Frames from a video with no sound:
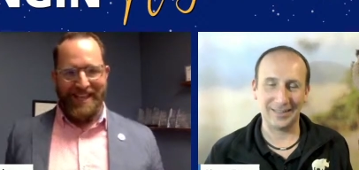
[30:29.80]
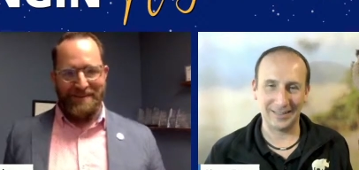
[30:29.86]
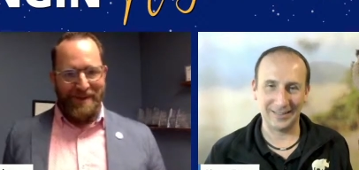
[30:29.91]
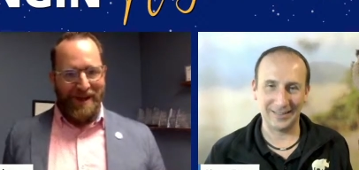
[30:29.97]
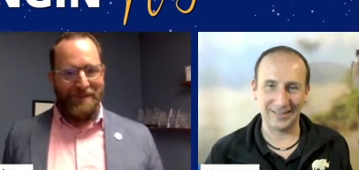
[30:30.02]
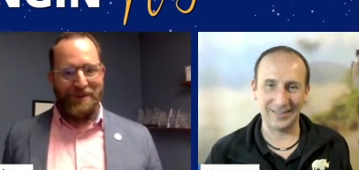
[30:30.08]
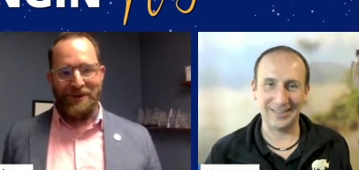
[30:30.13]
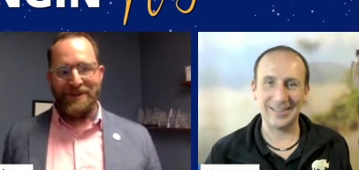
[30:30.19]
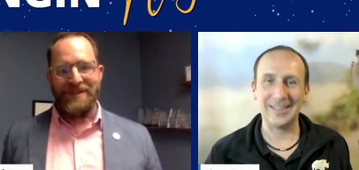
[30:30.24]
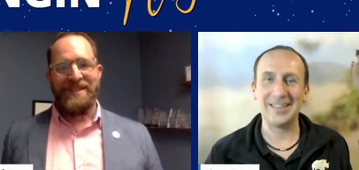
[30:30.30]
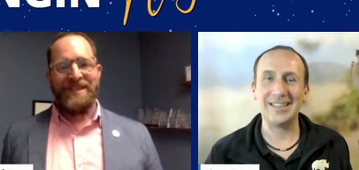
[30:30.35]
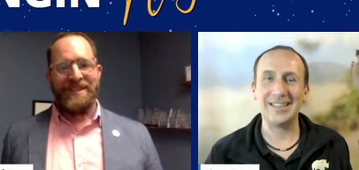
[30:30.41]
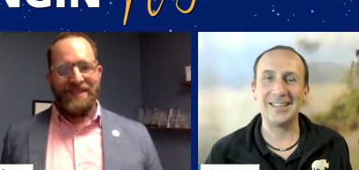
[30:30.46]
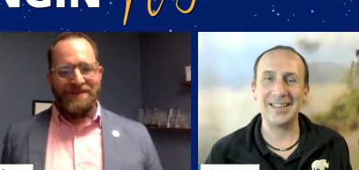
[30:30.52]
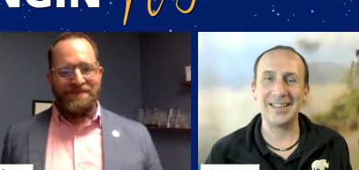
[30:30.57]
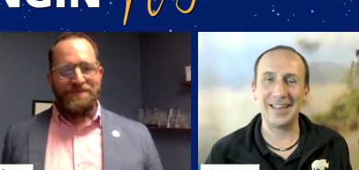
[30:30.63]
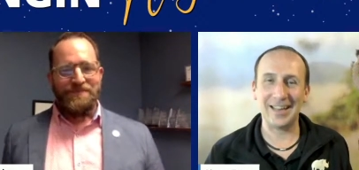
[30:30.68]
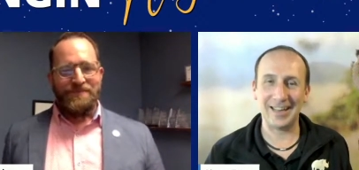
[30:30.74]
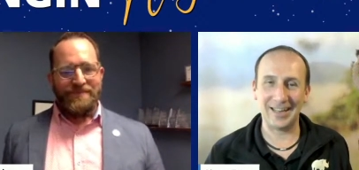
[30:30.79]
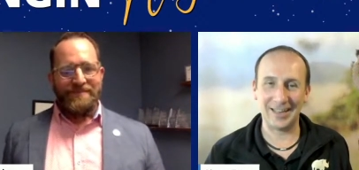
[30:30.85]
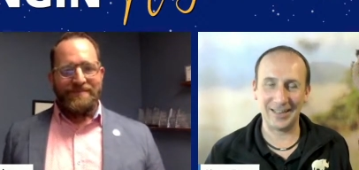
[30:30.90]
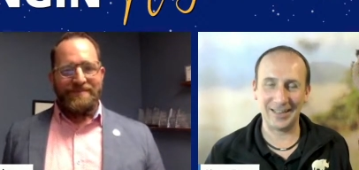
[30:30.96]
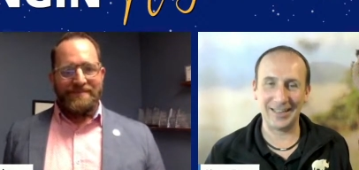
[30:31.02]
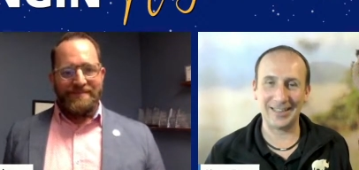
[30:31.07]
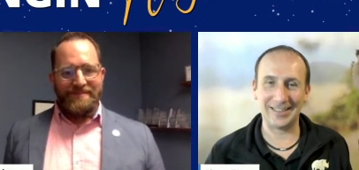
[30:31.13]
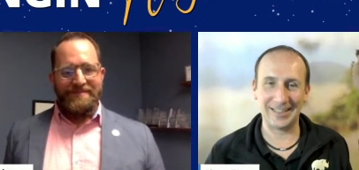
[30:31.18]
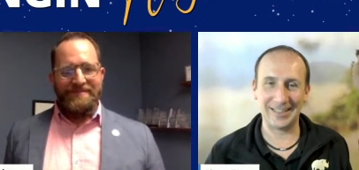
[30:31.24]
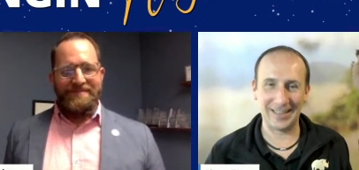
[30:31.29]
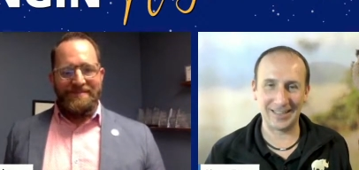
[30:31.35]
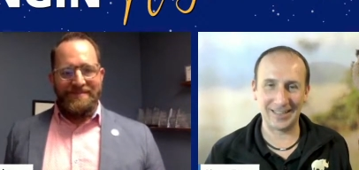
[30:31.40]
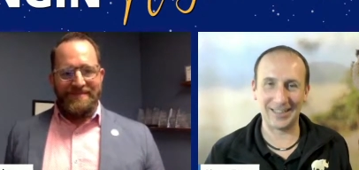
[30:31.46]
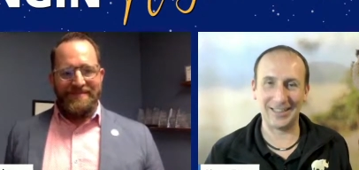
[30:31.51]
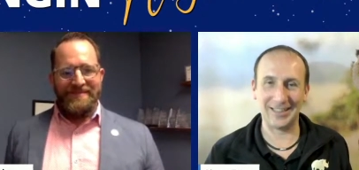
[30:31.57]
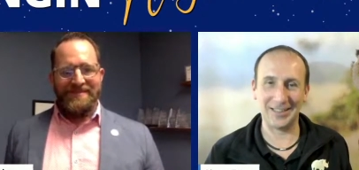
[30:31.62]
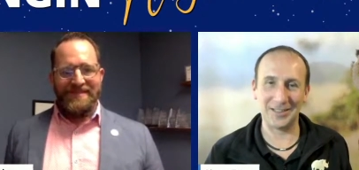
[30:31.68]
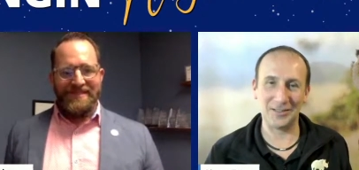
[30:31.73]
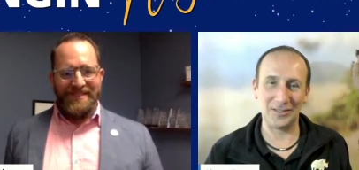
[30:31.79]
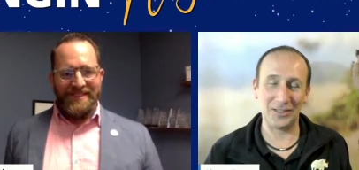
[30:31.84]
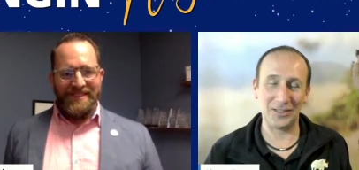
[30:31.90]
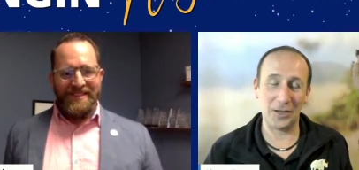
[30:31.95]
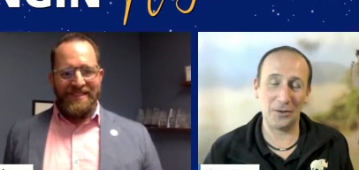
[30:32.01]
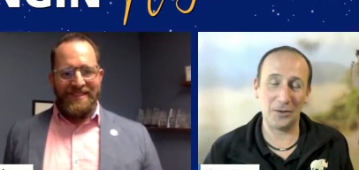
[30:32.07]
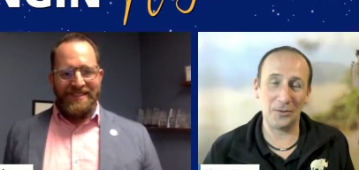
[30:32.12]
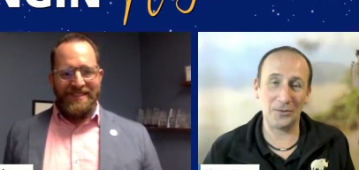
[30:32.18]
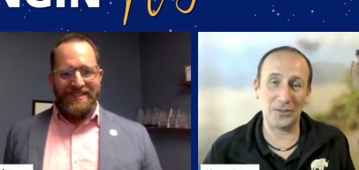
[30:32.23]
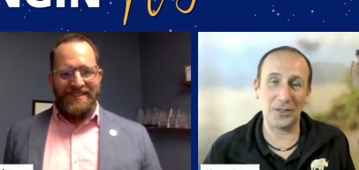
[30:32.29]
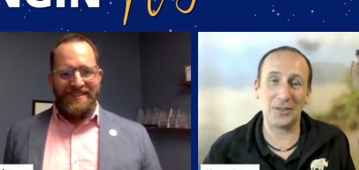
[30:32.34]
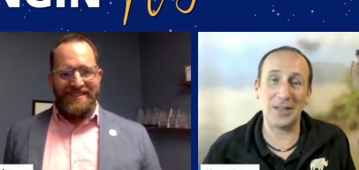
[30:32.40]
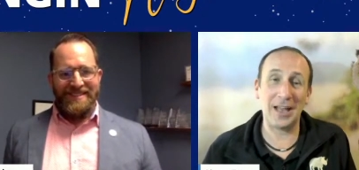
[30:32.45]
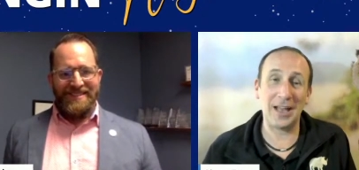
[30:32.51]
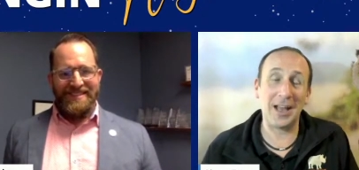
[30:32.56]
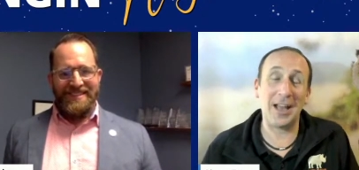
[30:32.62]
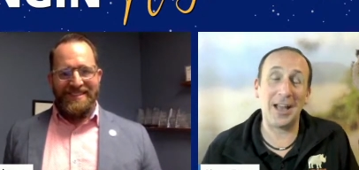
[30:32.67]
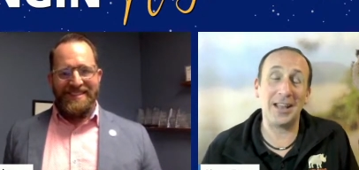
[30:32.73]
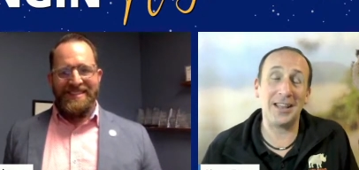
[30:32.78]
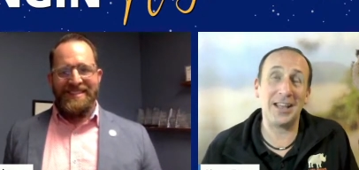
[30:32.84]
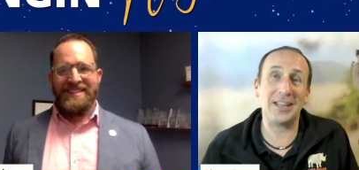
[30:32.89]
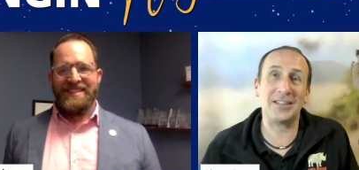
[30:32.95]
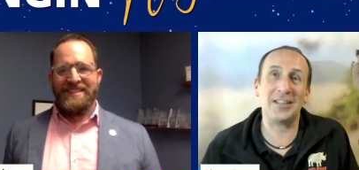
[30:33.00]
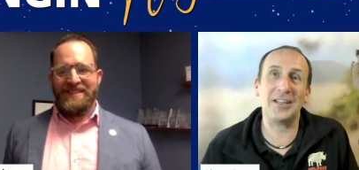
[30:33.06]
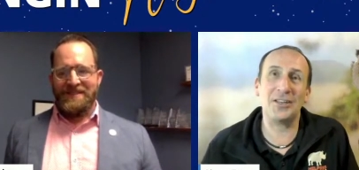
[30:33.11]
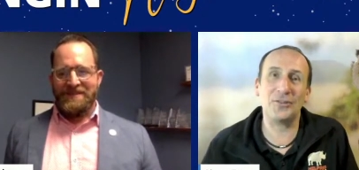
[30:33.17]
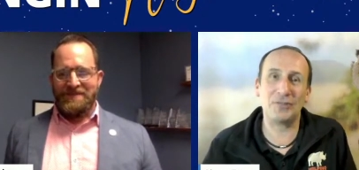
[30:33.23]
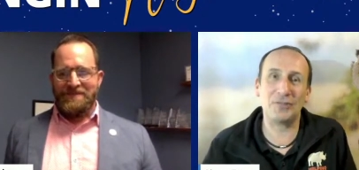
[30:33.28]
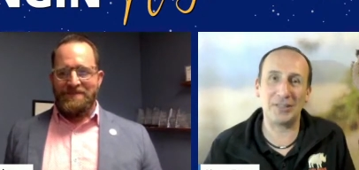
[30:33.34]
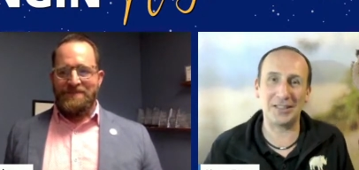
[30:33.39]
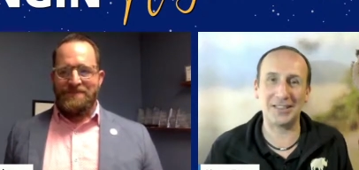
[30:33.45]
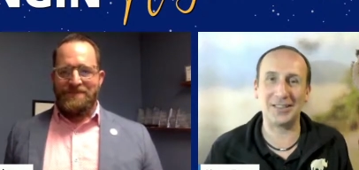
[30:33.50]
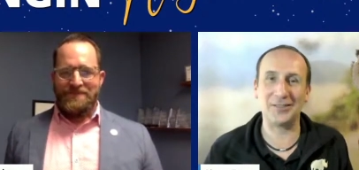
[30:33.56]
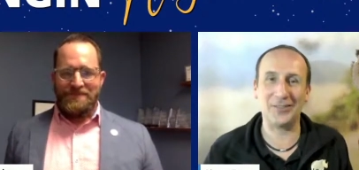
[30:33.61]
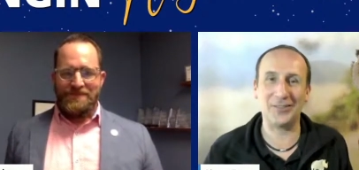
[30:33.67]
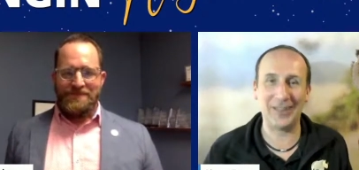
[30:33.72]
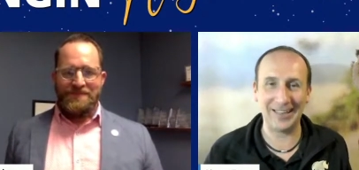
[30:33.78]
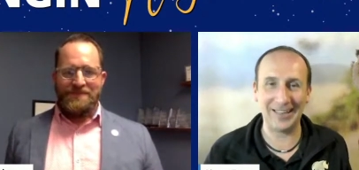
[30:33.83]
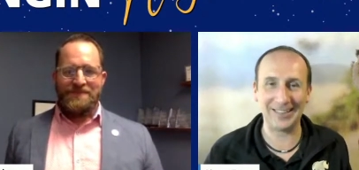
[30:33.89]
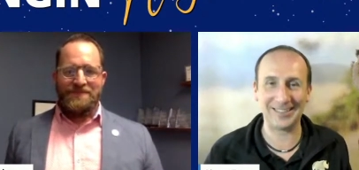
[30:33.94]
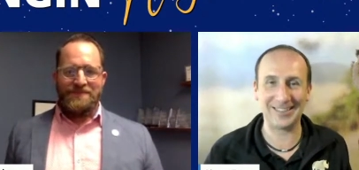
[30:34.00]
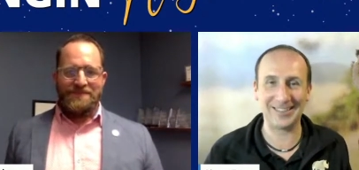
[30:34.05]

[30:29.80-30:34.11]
Speaker 1: land mammal.
Speaker 2: Yeah, exactly. So so that there's an interesting fact.